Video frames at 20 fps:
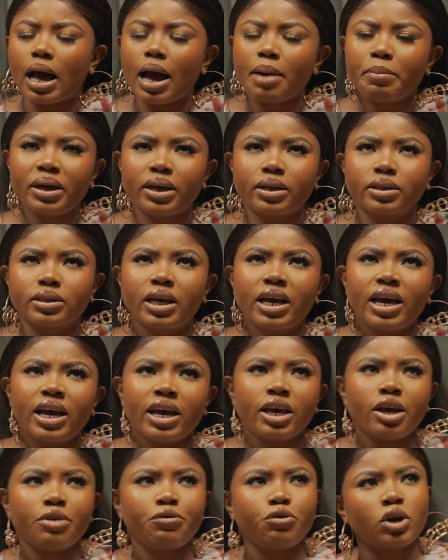I mean,
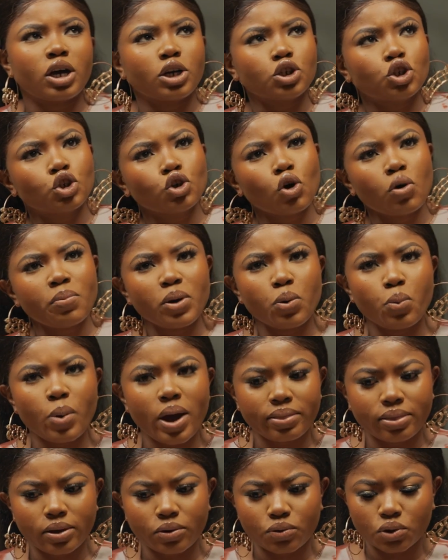if you can show me
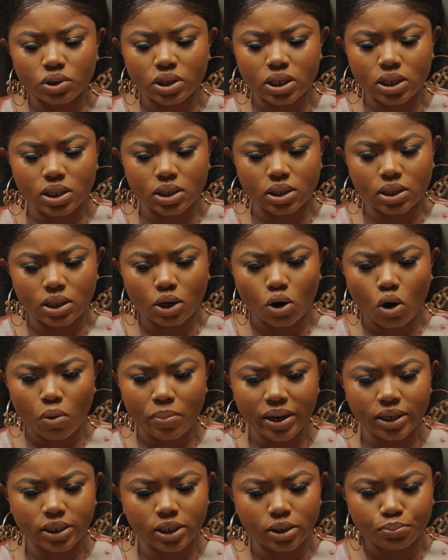where they wrote it in the
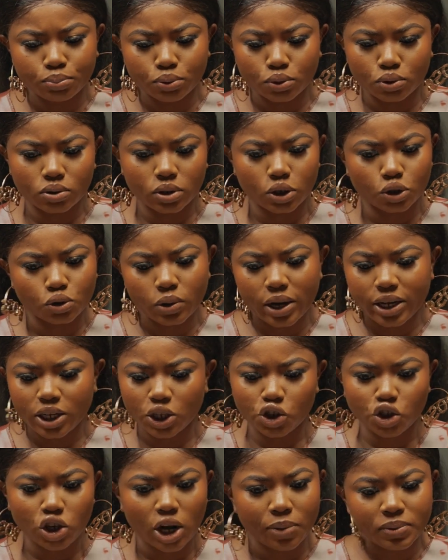comedy book,
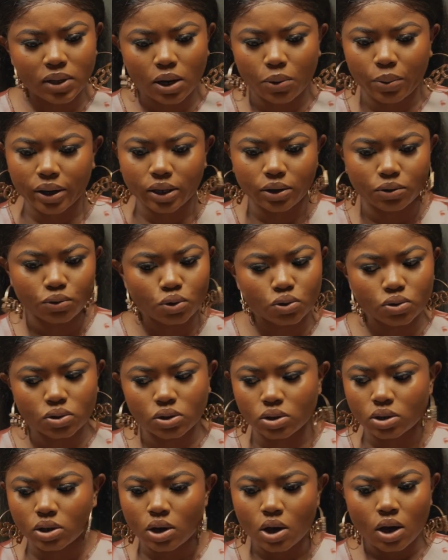any chapter where they
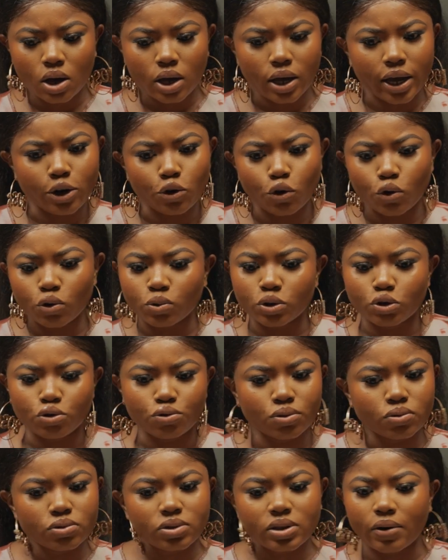wrote, the
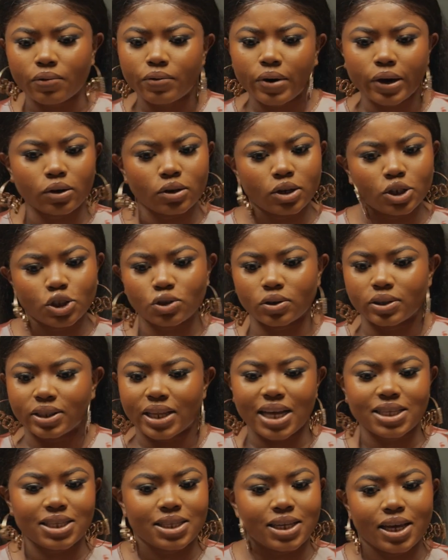rules and regulations
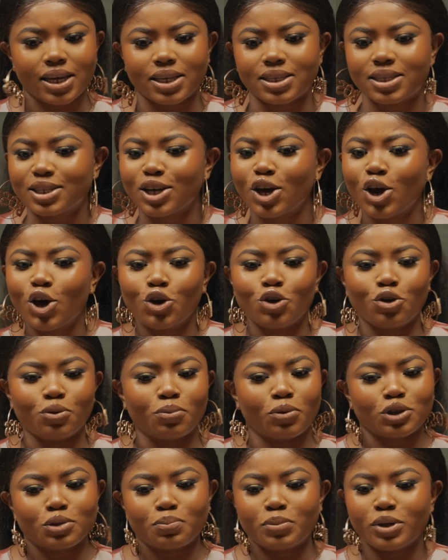that says you
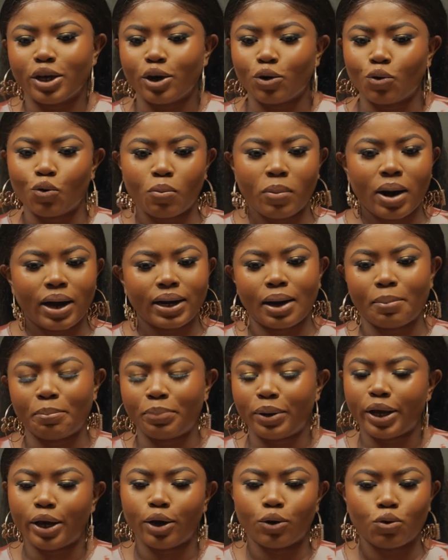must be a woman and
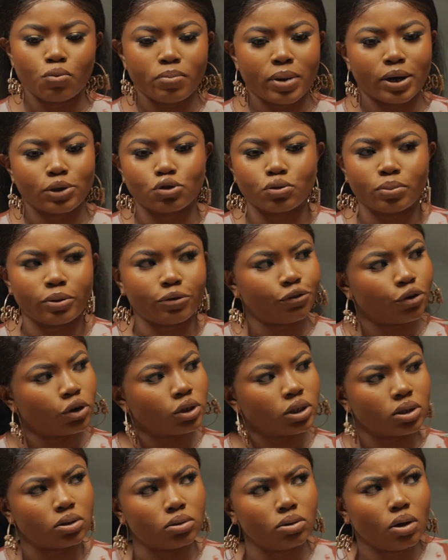play a woman to be
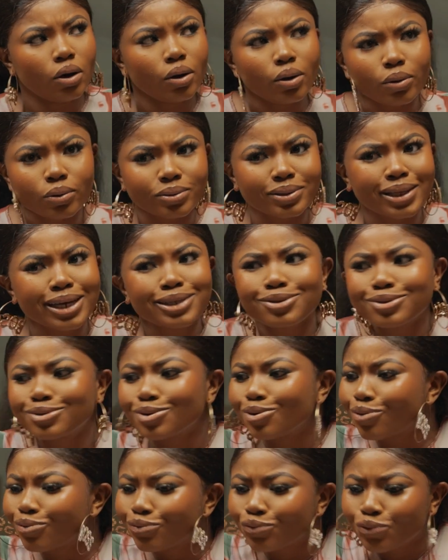funny. No, there's
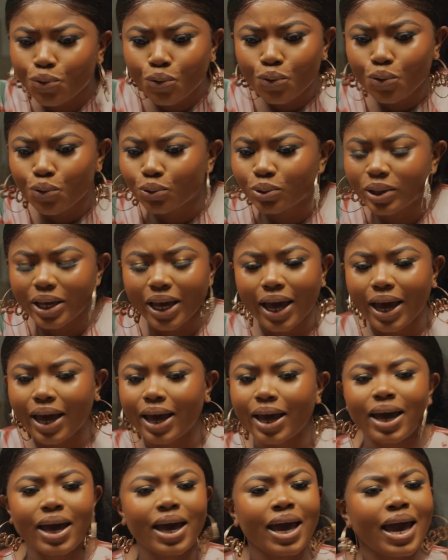no rule.
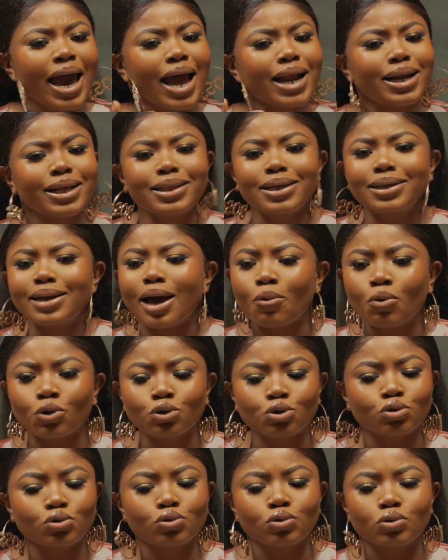Yeah. Anything I
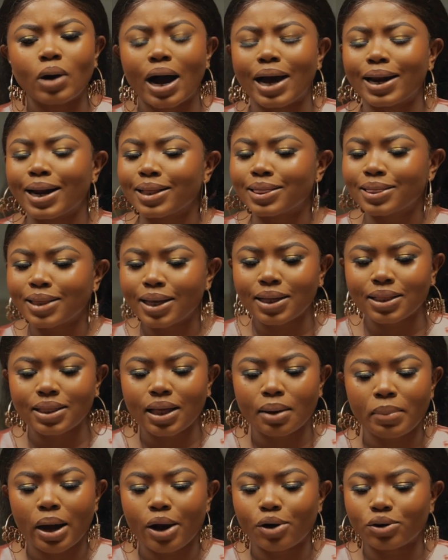want to do and I think
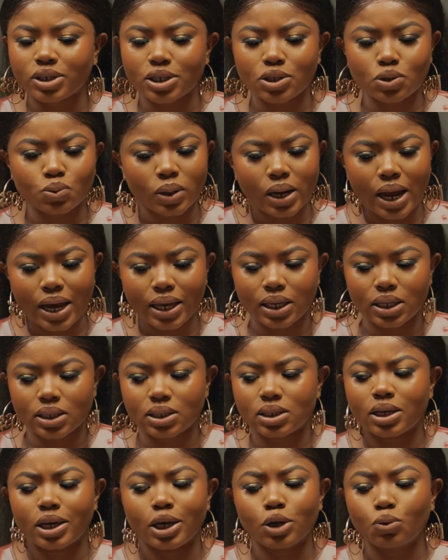that my audience will like
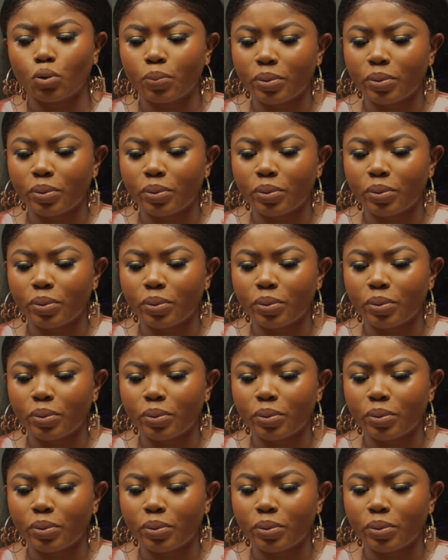it, it